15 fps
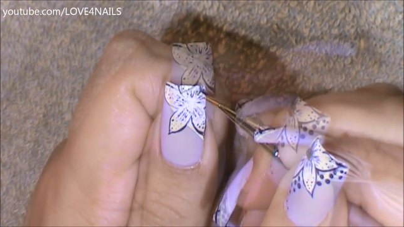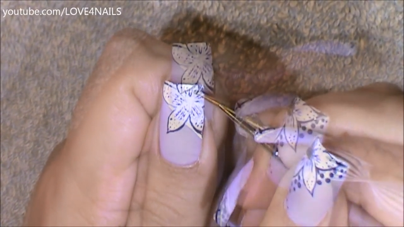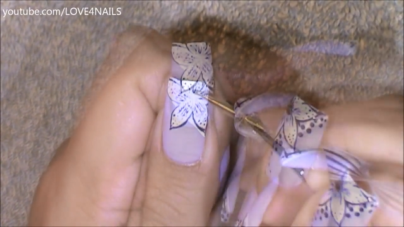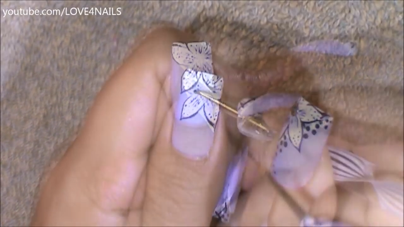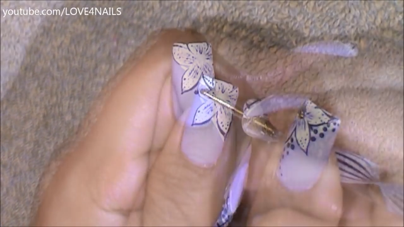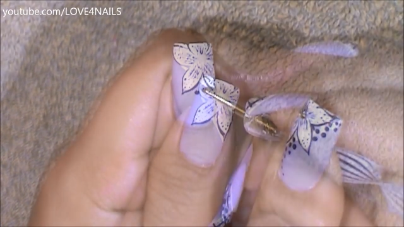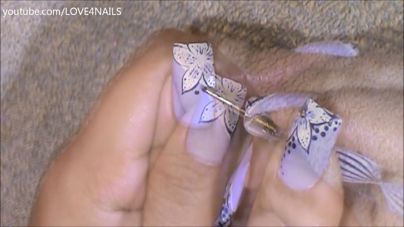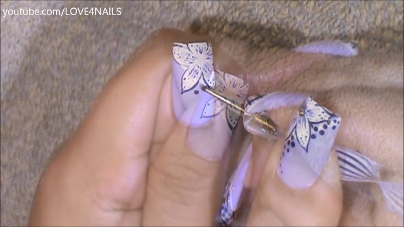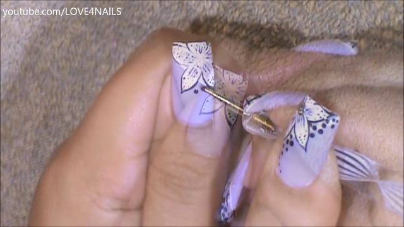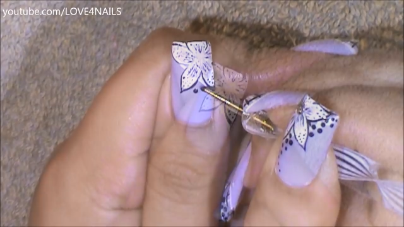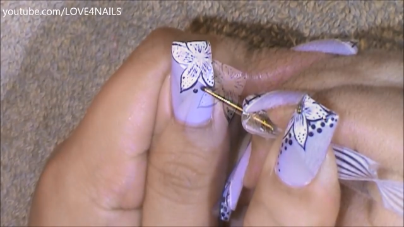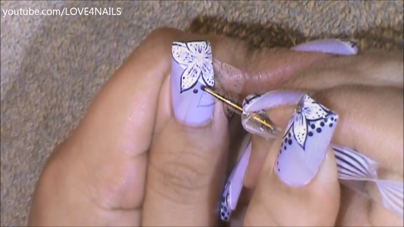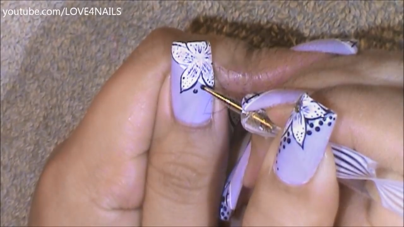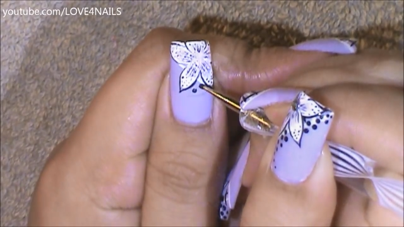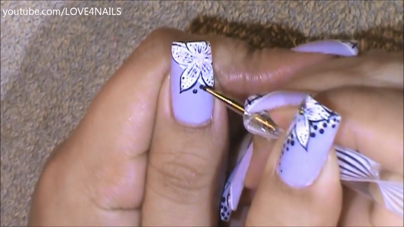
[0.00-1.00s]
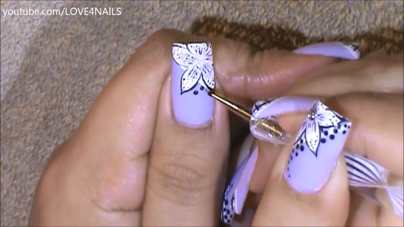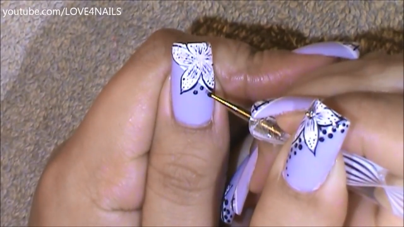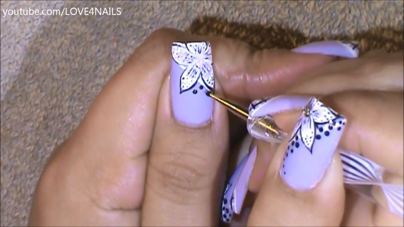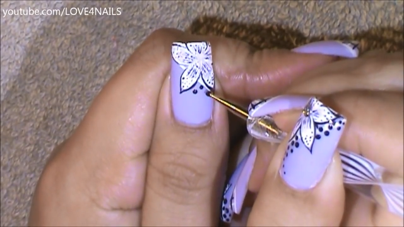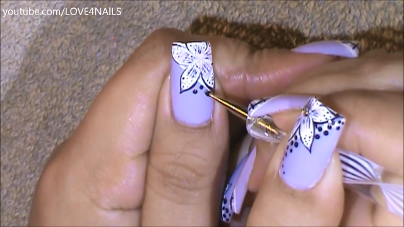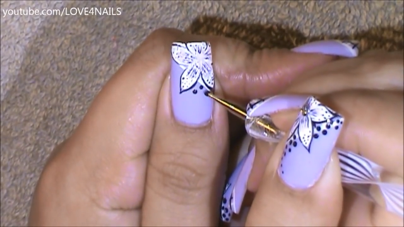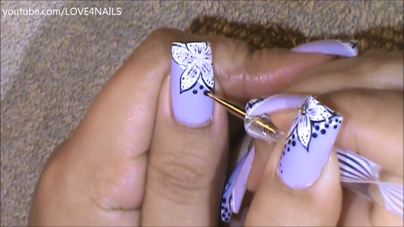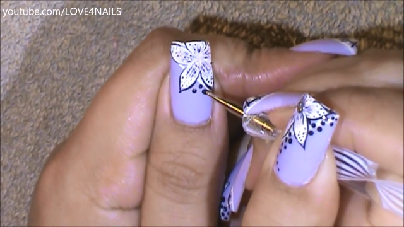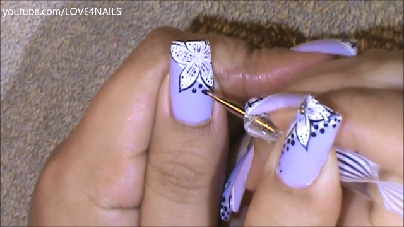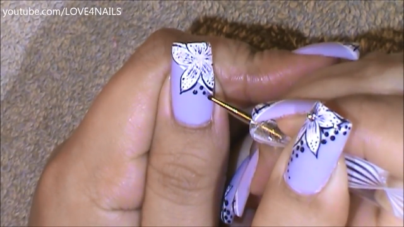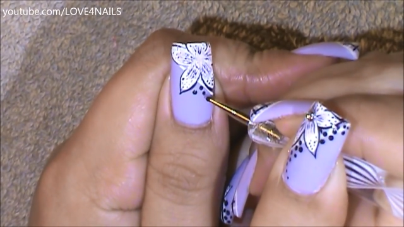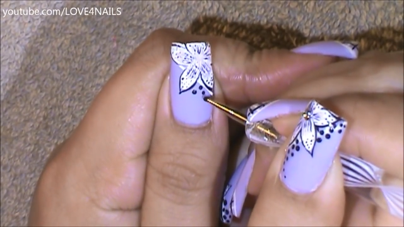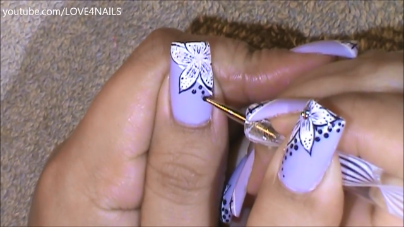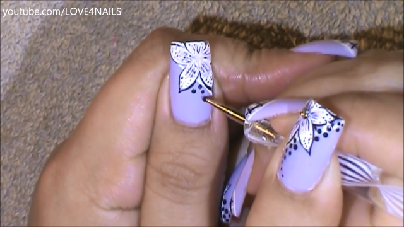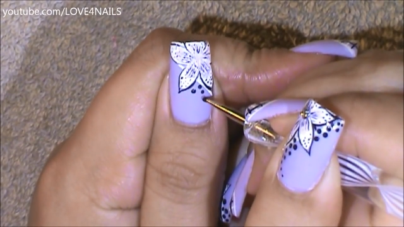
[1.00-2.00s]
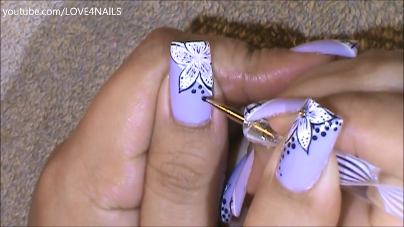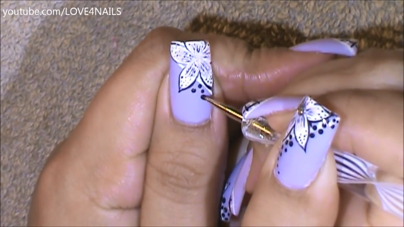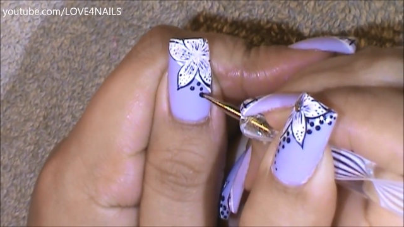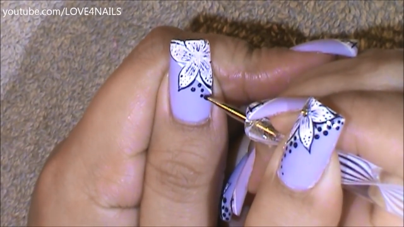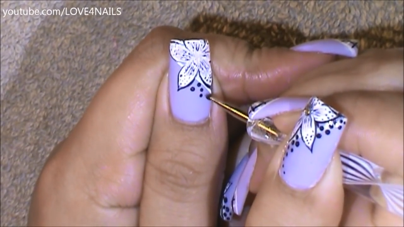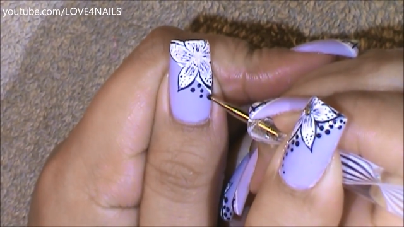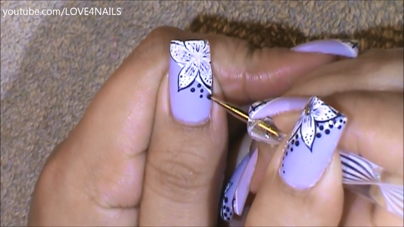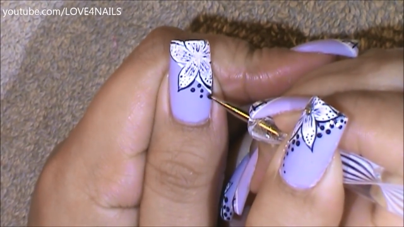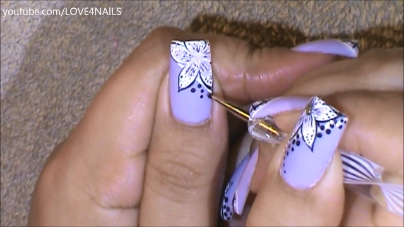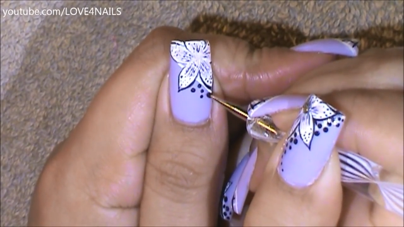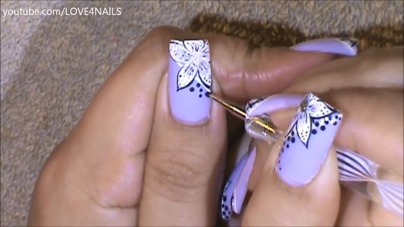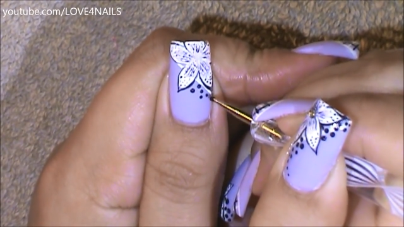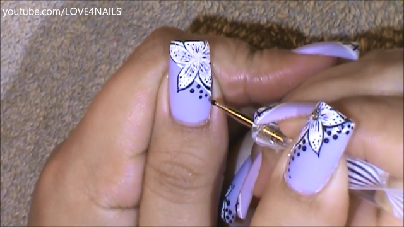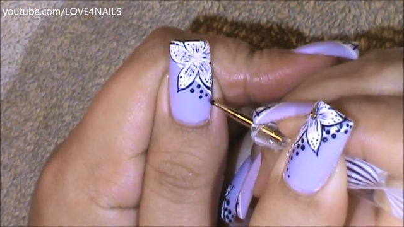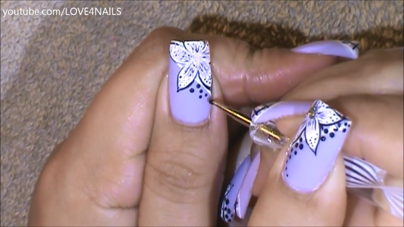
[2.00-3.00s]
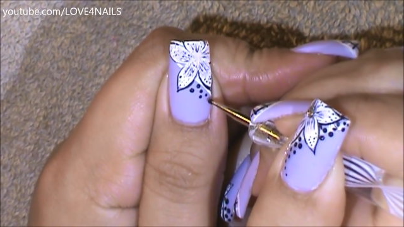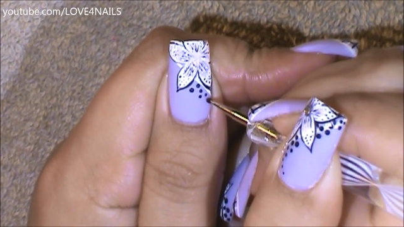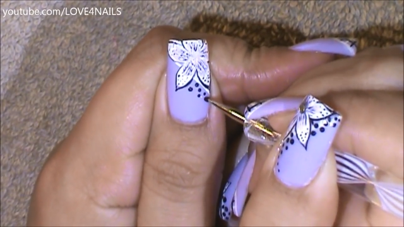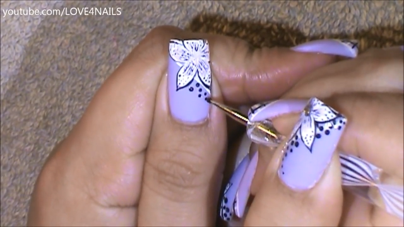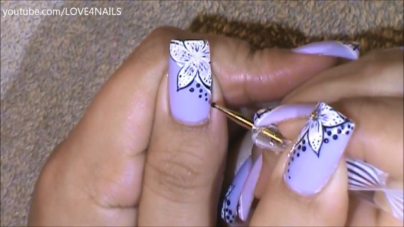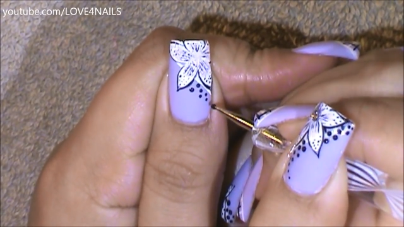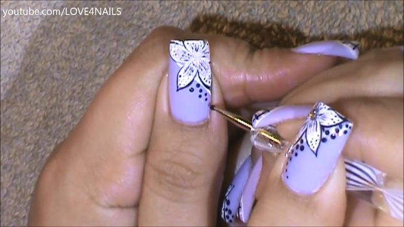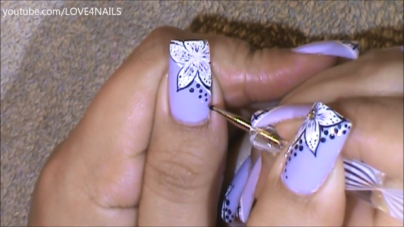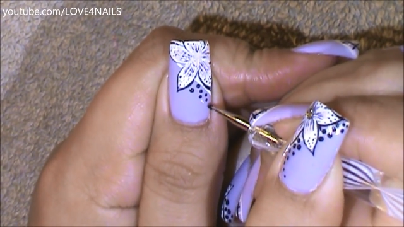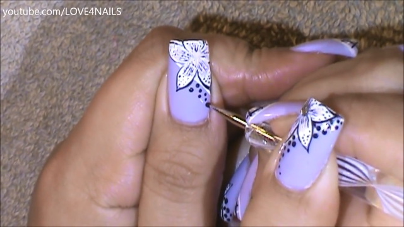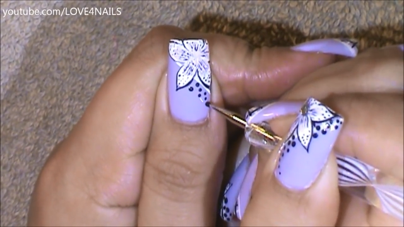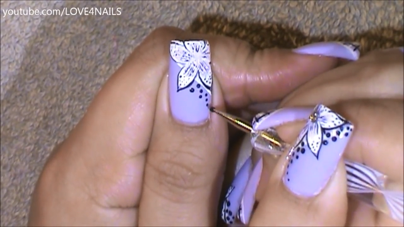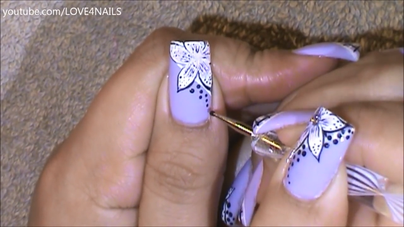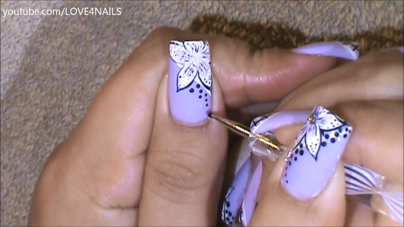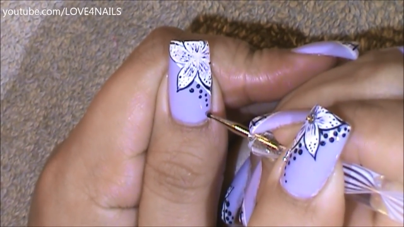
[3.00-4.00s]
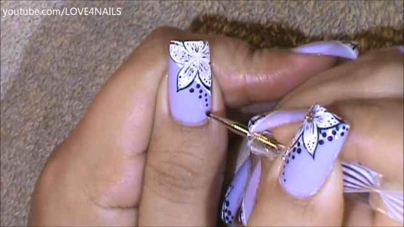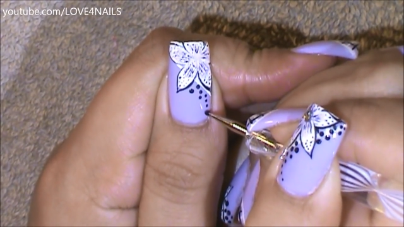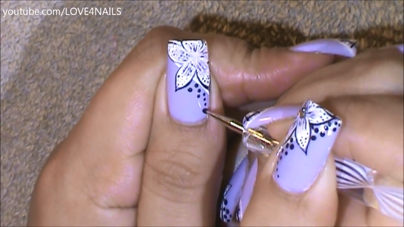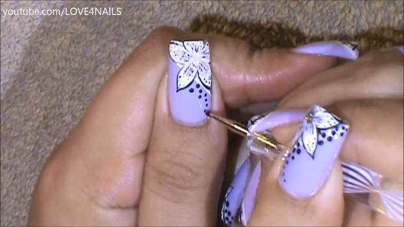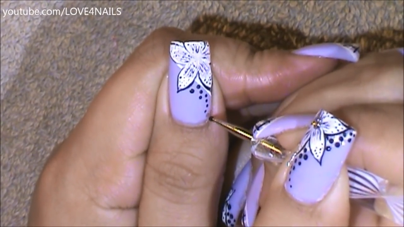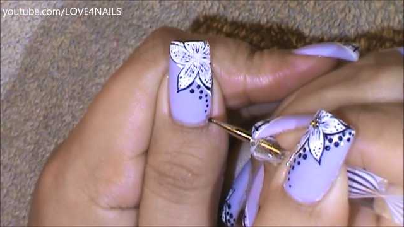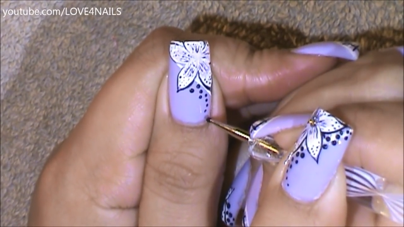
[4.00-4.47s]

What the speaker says: No face is visible, so there are no lips to read.